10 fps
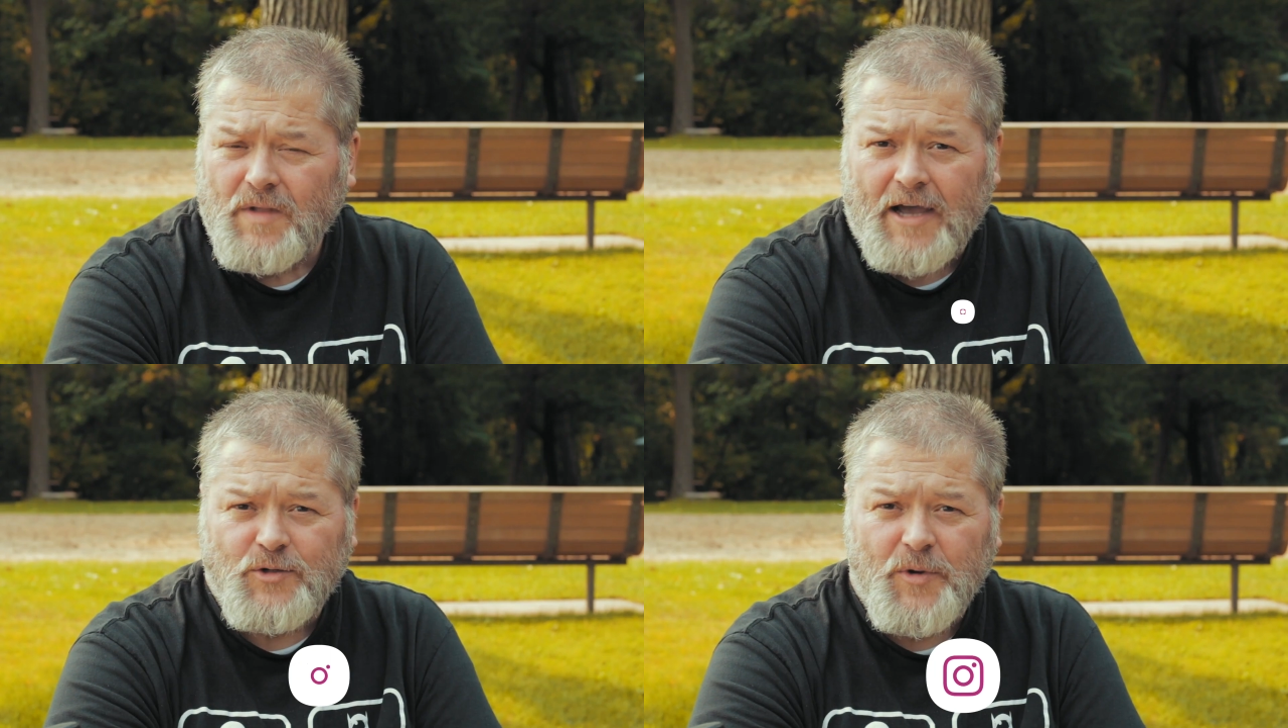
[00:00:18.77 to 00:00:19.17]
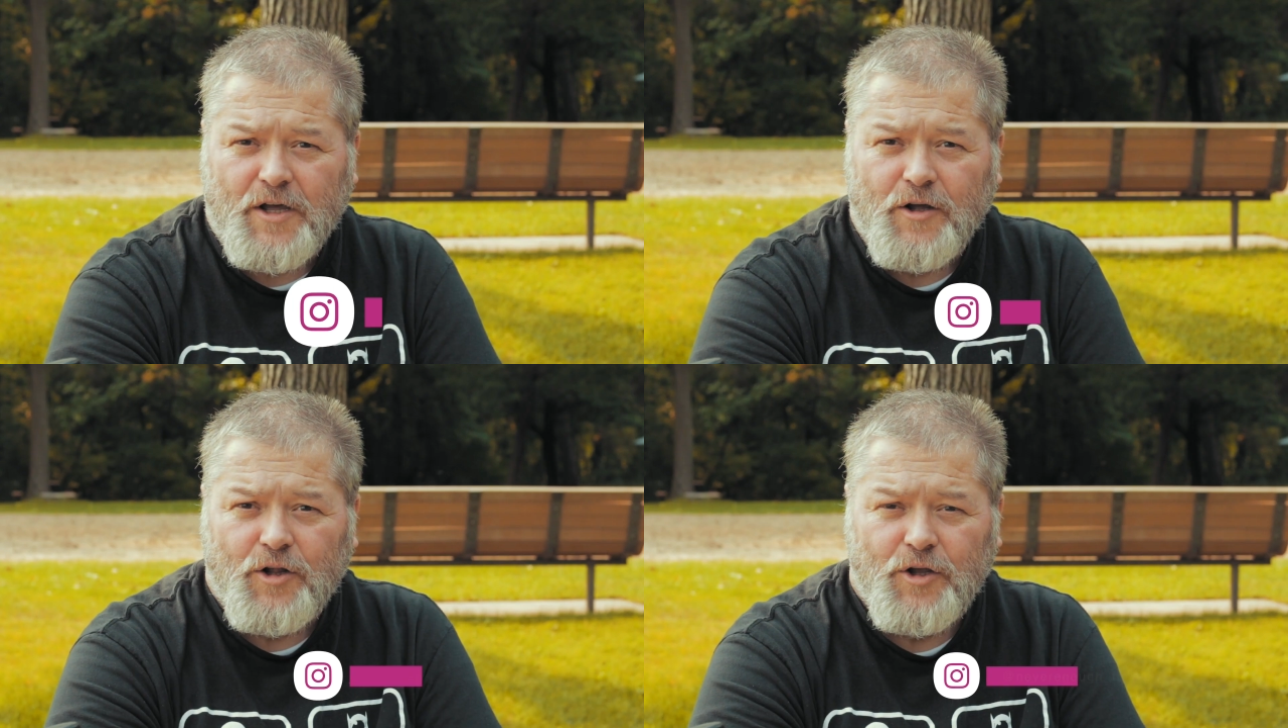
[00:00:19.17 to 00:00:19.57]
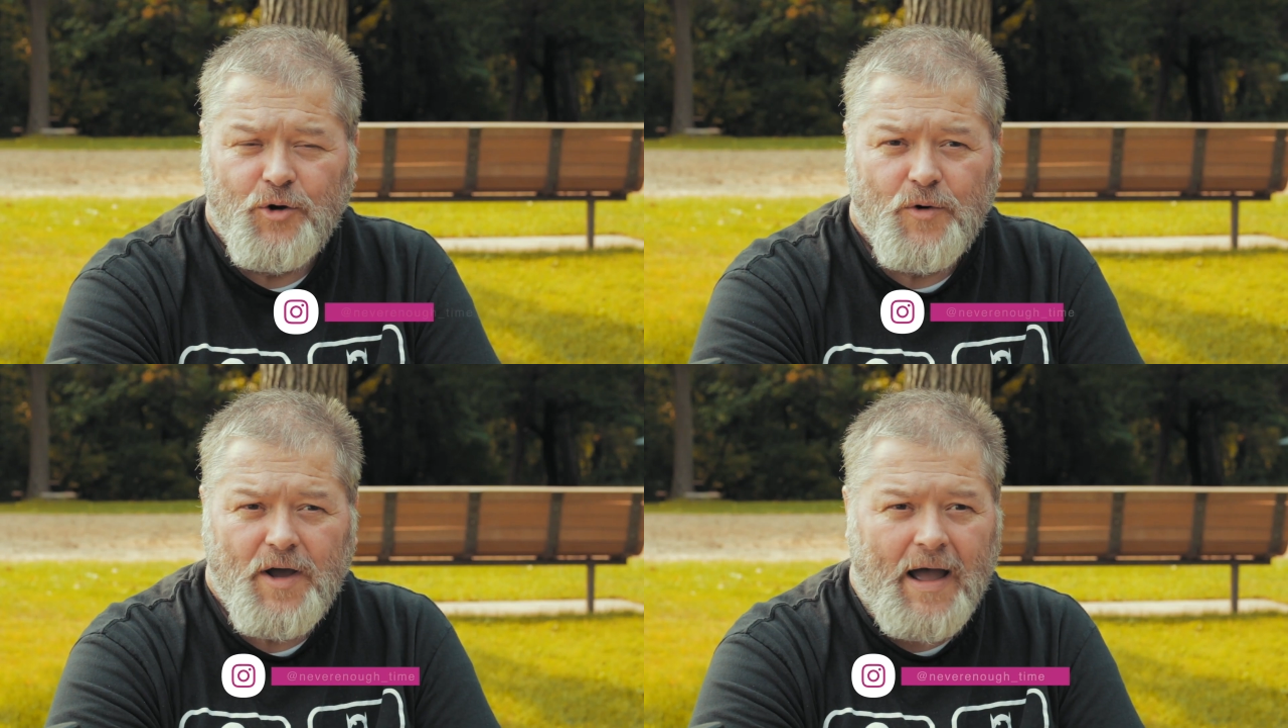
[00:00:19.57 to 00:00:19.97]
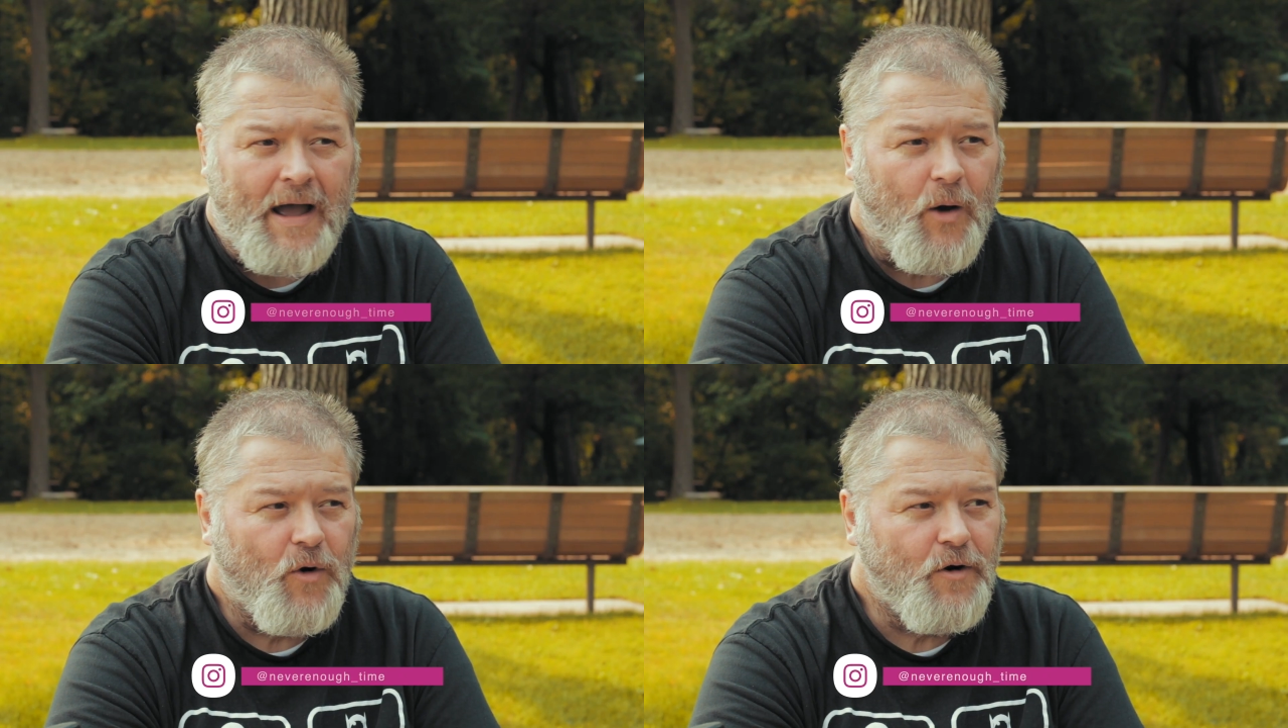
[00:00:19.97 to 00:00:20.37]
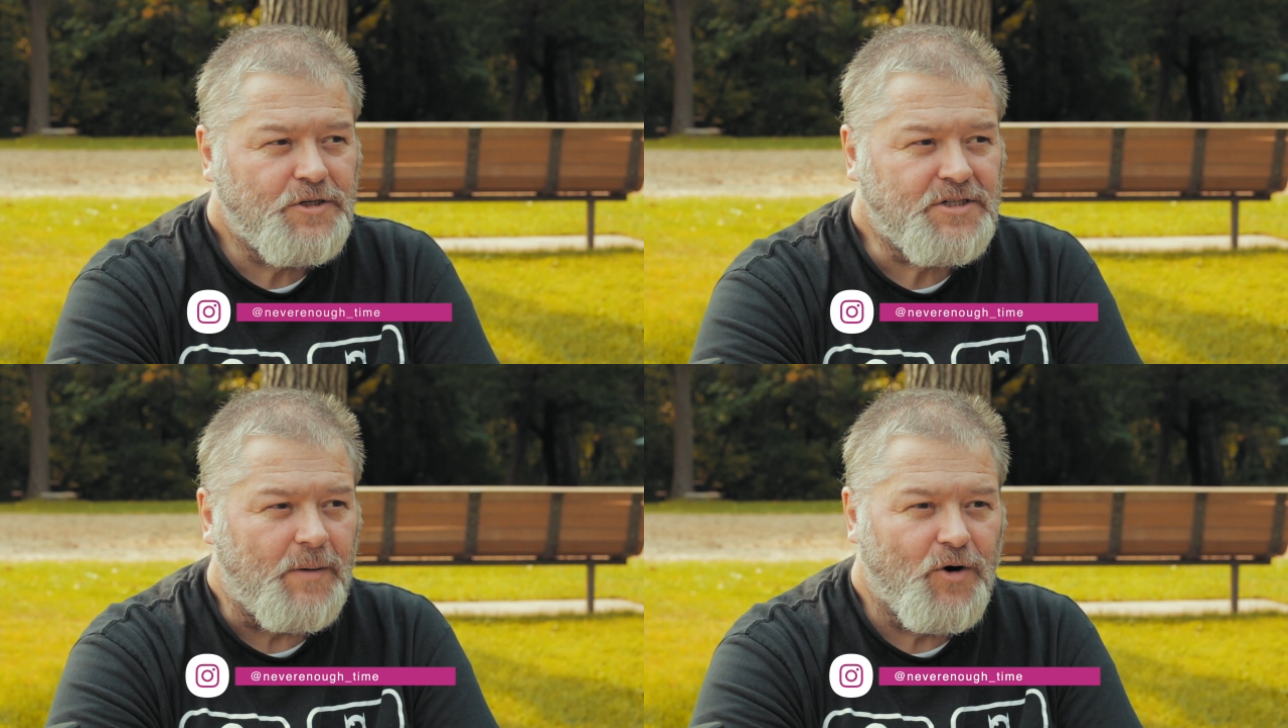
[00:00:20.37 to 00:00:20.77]
As we conclude our
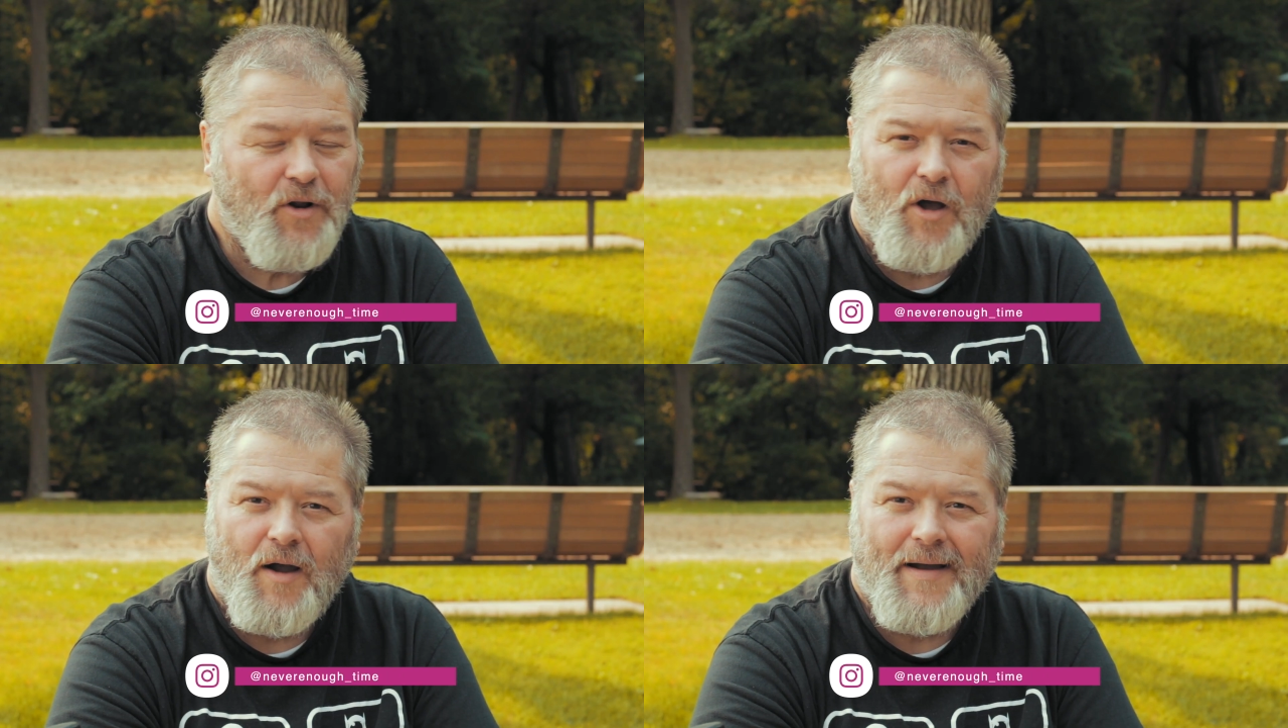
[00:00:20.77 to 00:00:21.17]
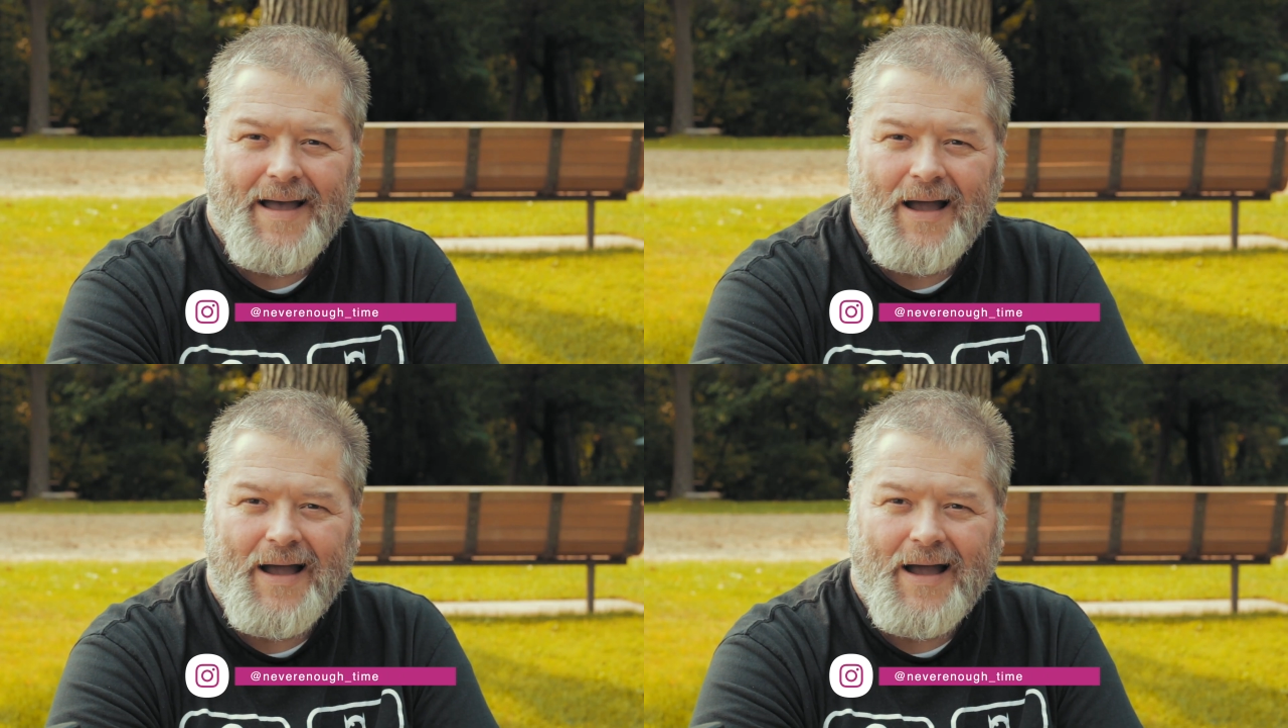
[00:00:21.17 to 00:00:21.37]
summer-long